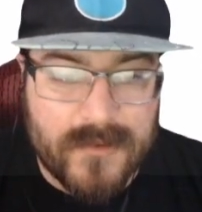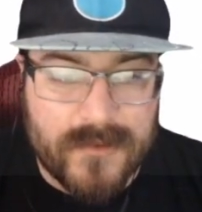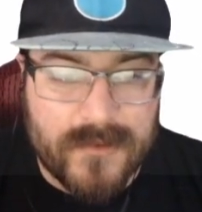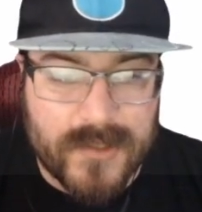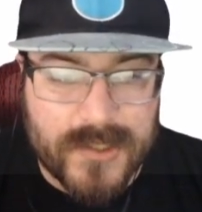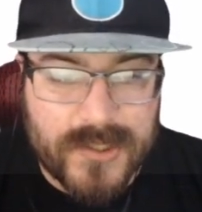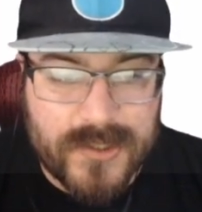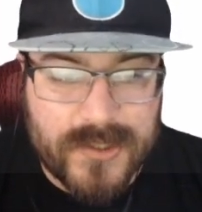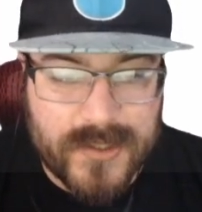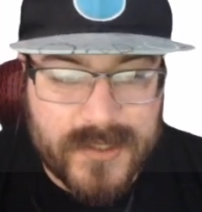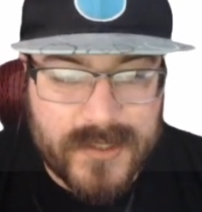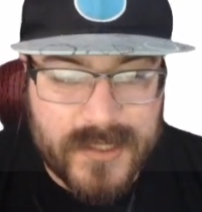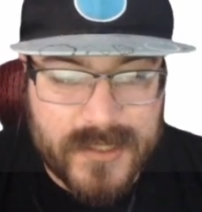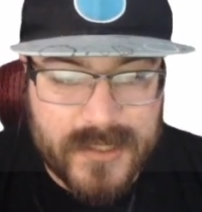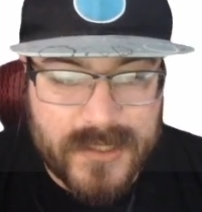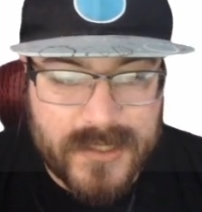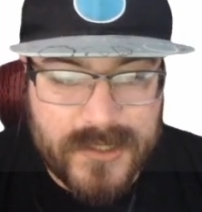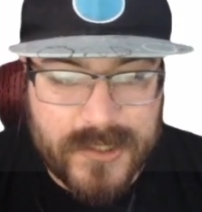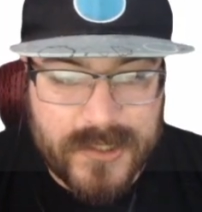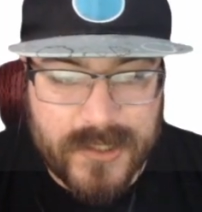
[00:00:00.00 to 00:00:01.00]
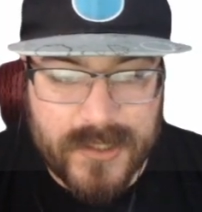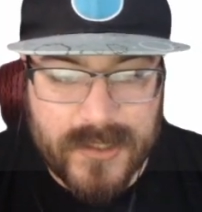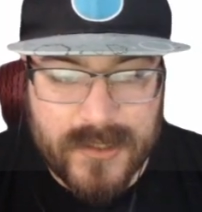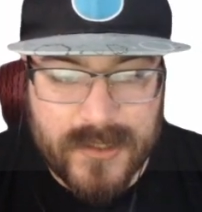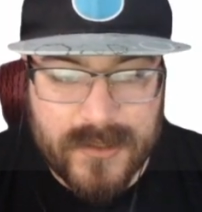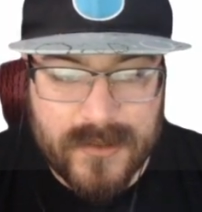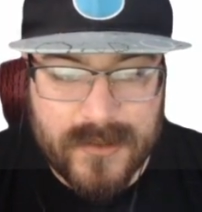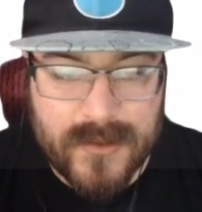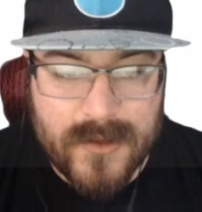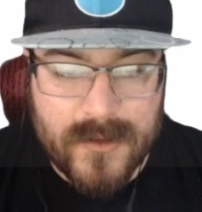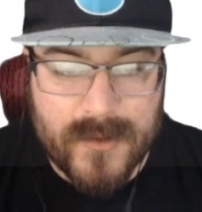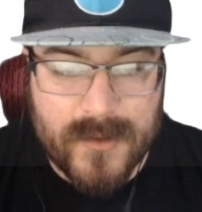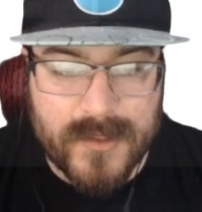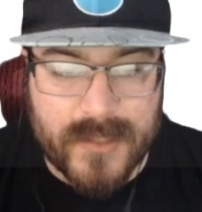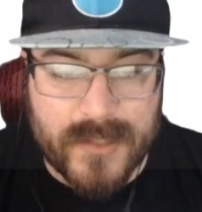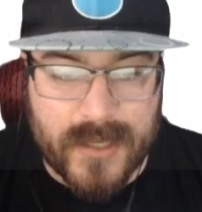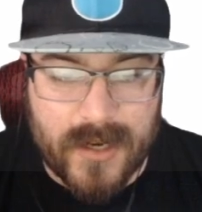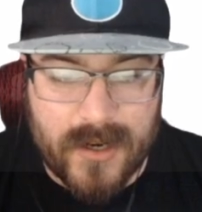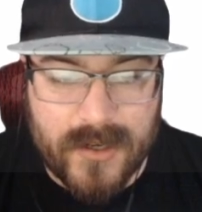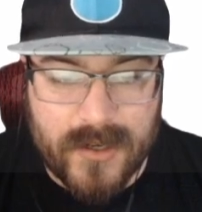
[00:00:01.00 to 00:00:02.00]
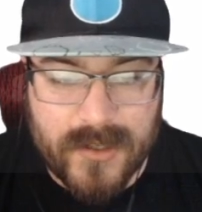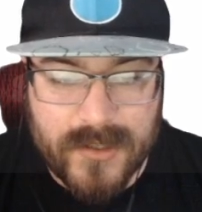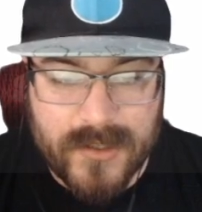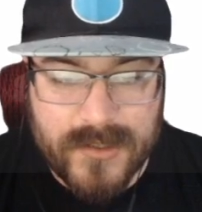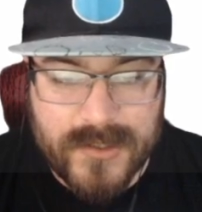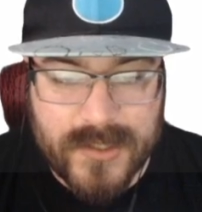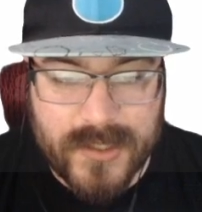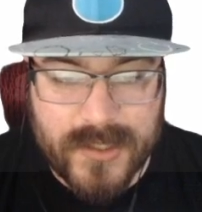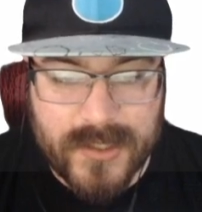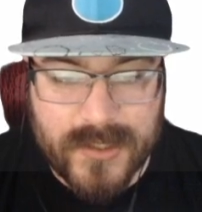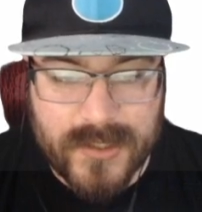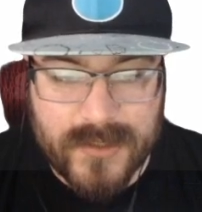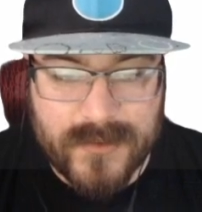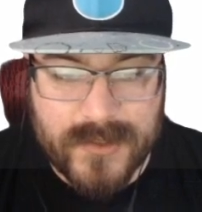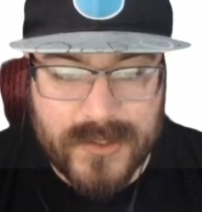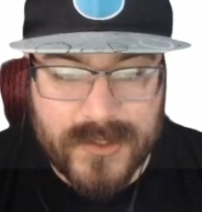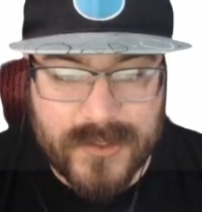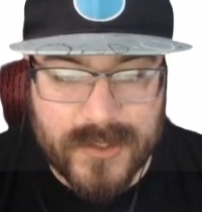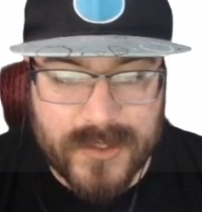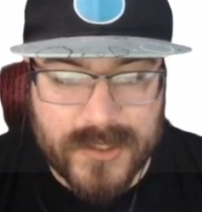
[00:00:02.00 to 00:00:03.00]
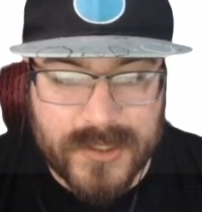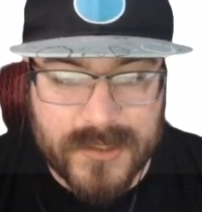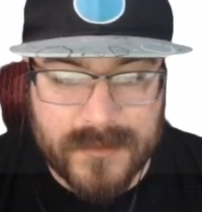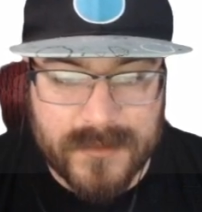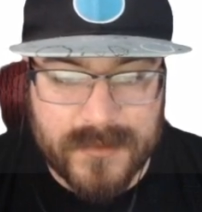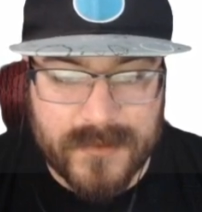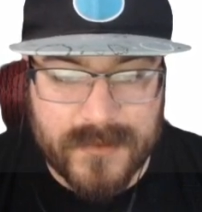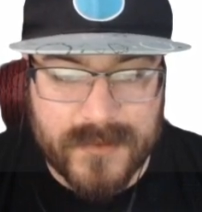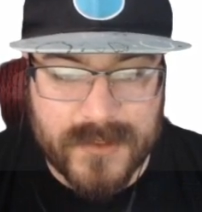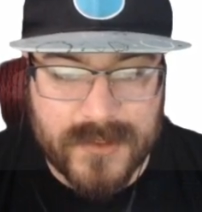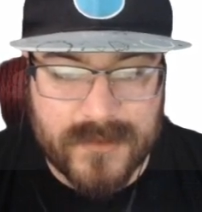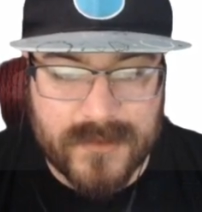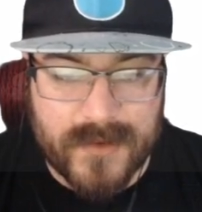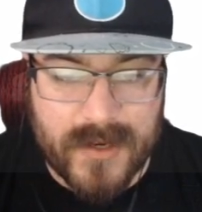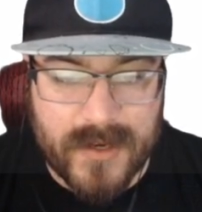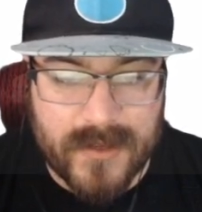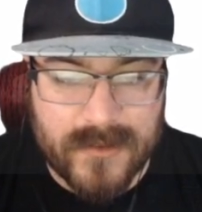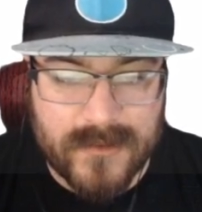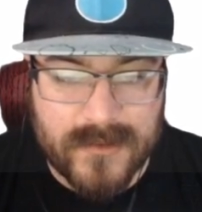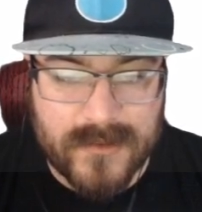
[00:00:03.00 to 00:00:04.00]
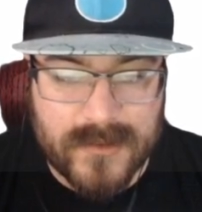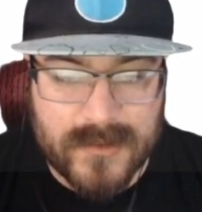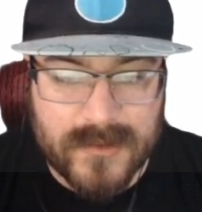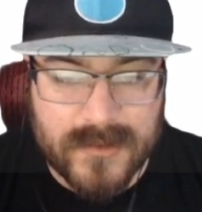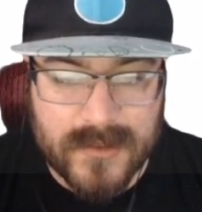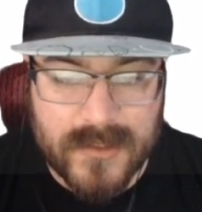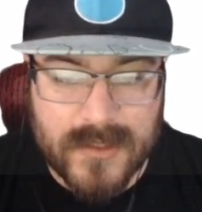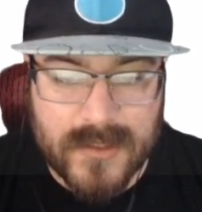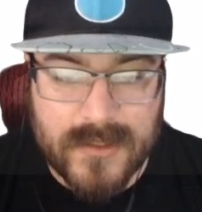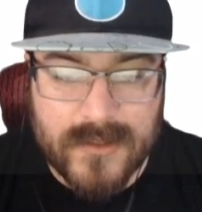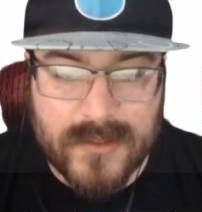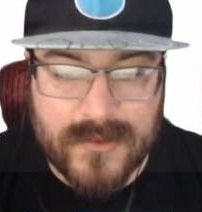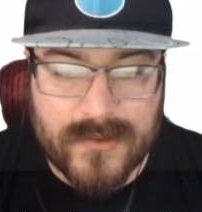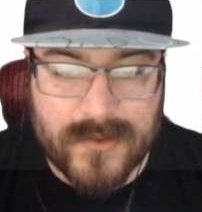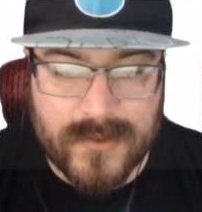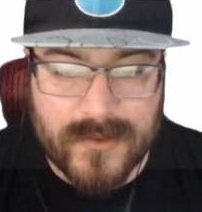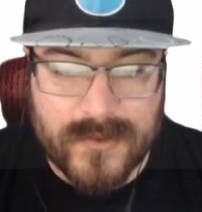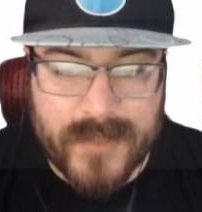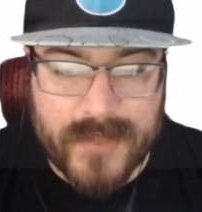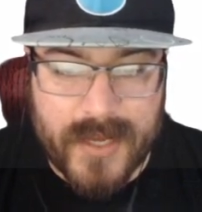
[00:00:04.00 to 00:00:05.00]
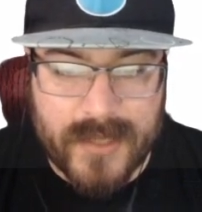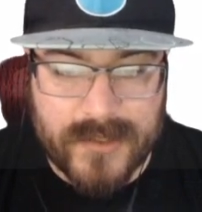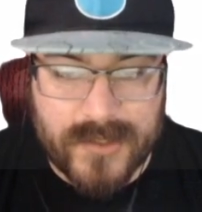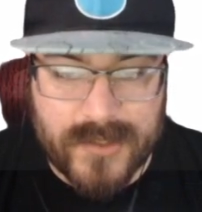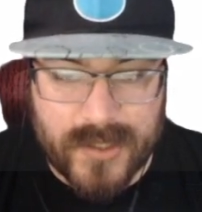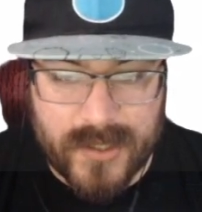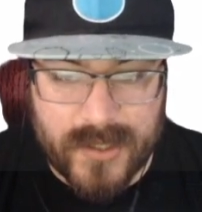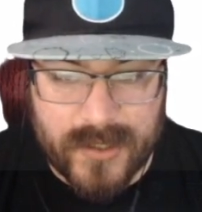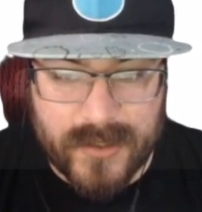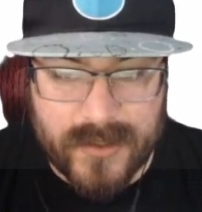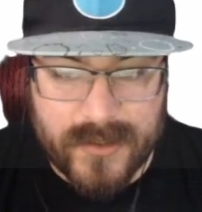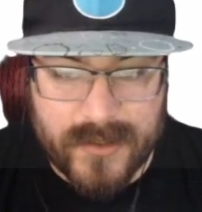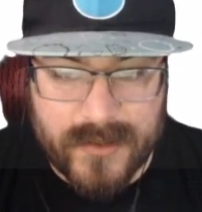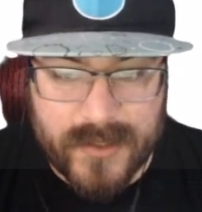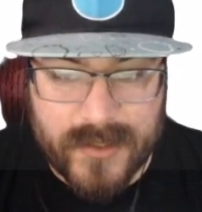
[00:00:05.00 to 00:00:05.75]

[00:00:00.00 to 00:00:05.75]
Restricting a turn with a hard turn restriction prevents routes through that turn.